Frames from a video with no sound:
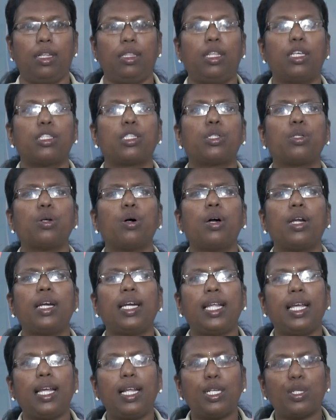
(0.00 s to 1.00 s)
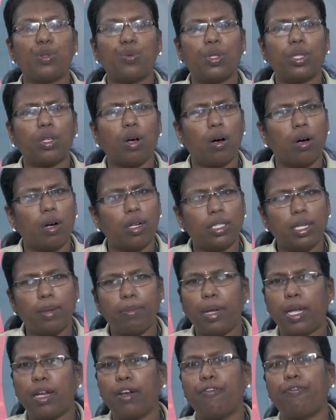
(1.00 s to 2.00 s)
The store deals with all the
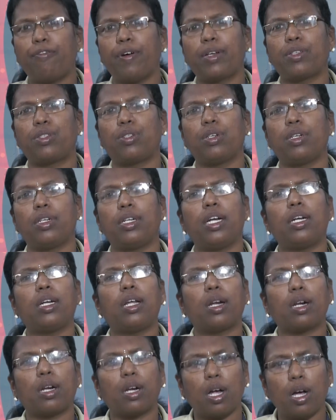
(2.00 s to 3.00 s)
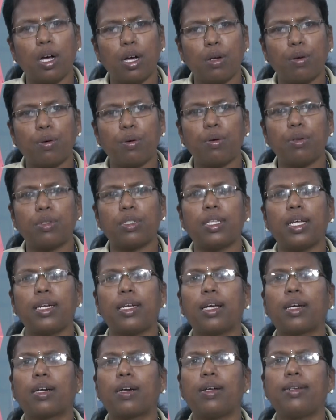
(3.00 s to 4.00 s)
manufactured and the raw goods that
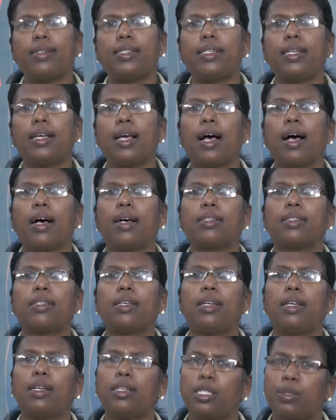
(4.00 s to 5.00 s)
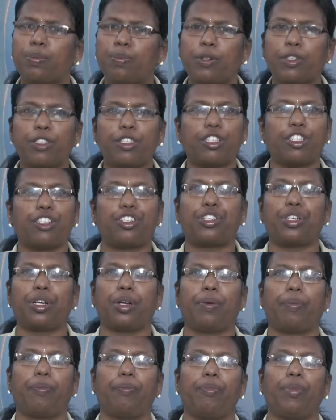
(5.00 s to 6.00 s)
a country has in its
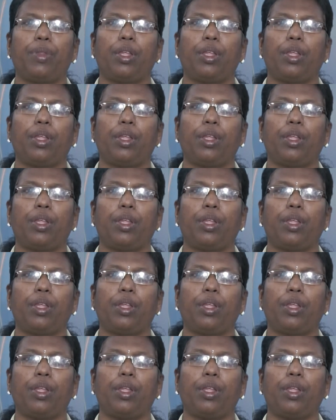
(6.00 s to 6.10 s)
possession.